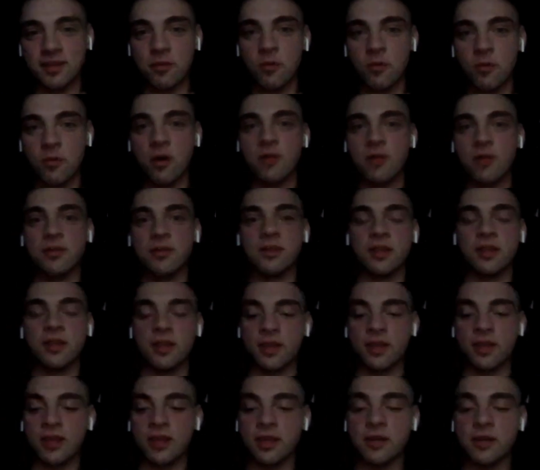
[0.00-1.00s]
well,
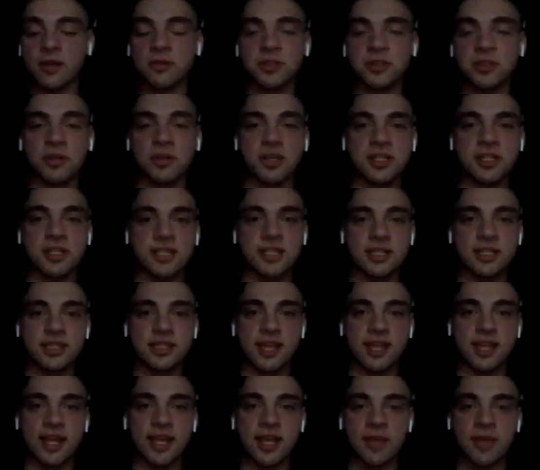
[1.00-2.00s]
you know what's crazy is
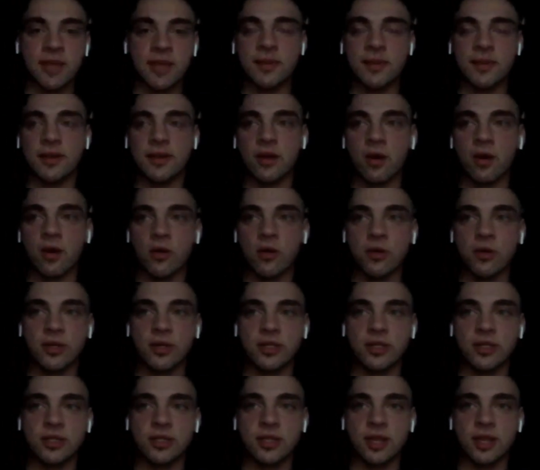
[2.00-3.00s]
that him and
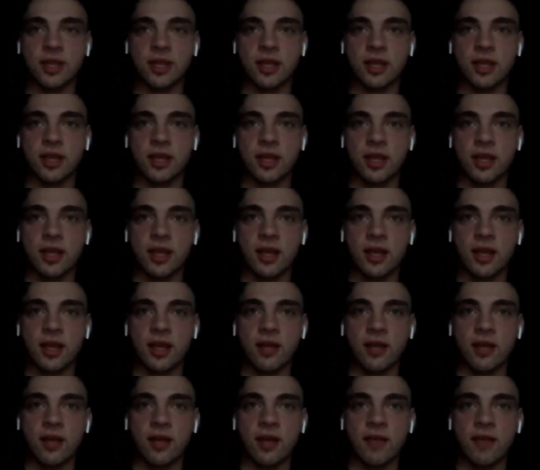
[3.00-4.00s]
Otis, like,
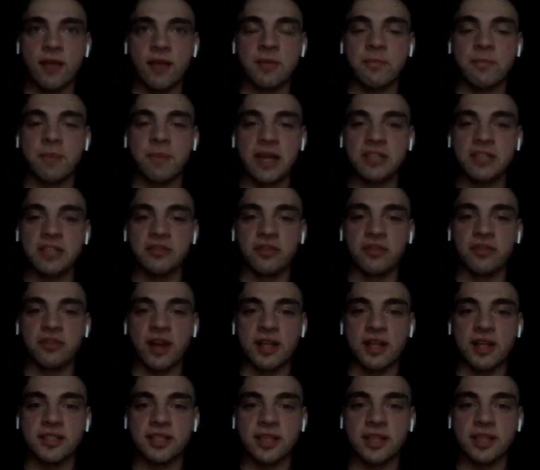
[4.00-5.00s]
have been best
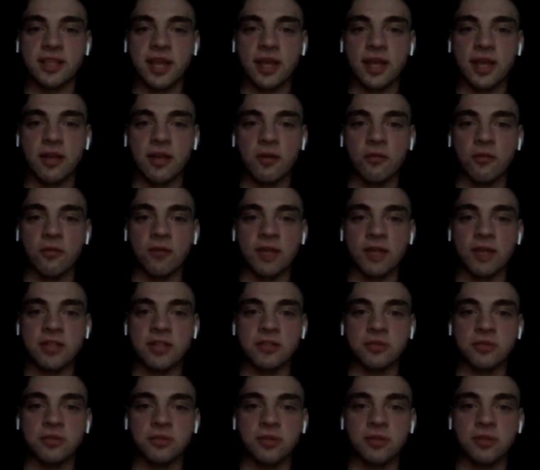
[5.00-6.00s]
friends and, like,
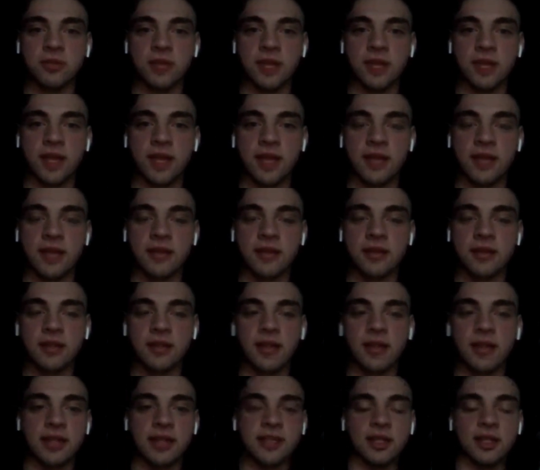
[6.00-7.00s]
wrestled, like,
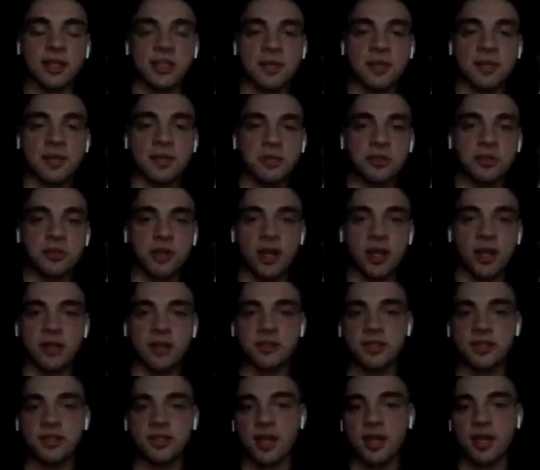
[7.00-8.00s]
at the Olympic
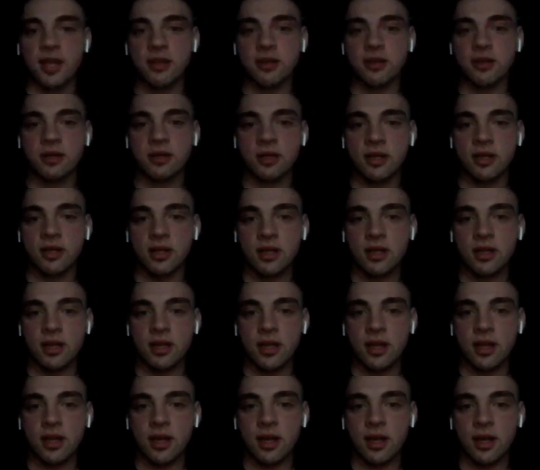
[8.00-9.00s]
trials together,
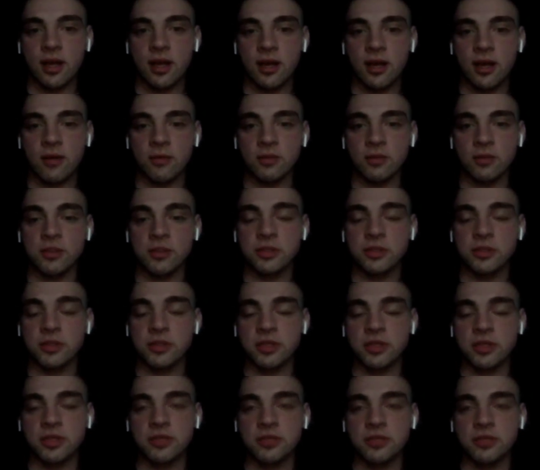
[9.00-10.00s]
which
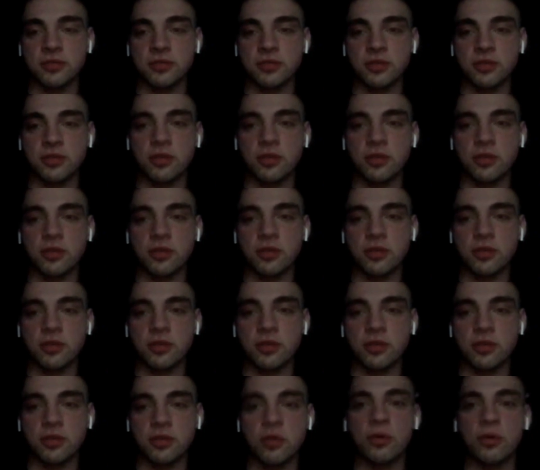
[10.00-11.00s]
is so
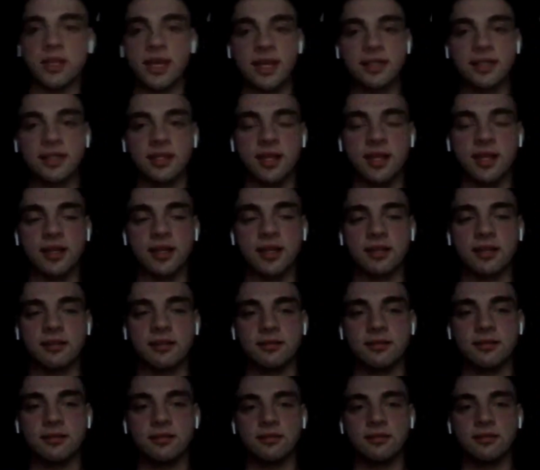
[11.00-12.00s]
cool that they get to,
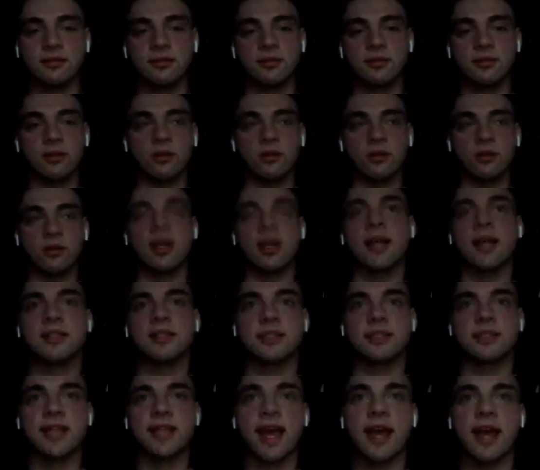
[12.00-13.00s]
like, or
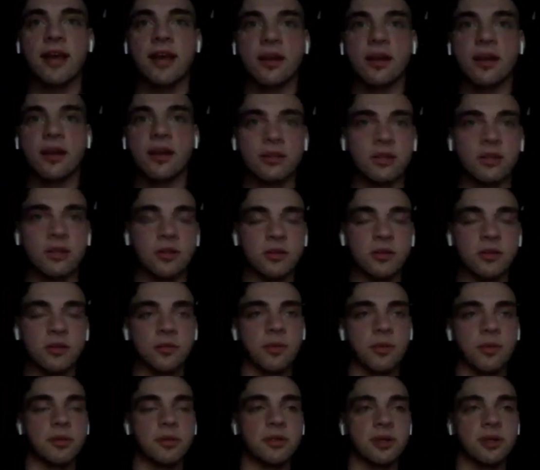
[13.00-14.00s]
got to tag. You know, they're
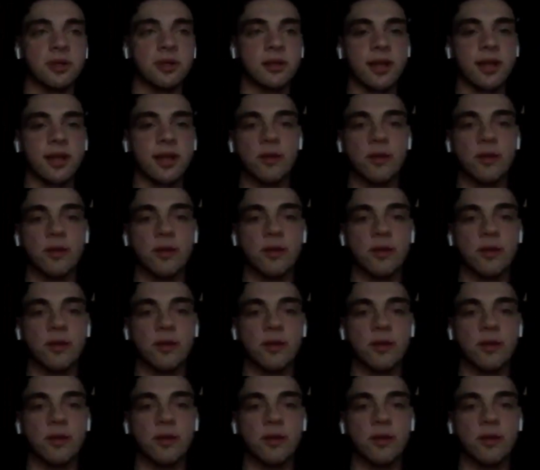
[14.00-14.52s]
probably done now,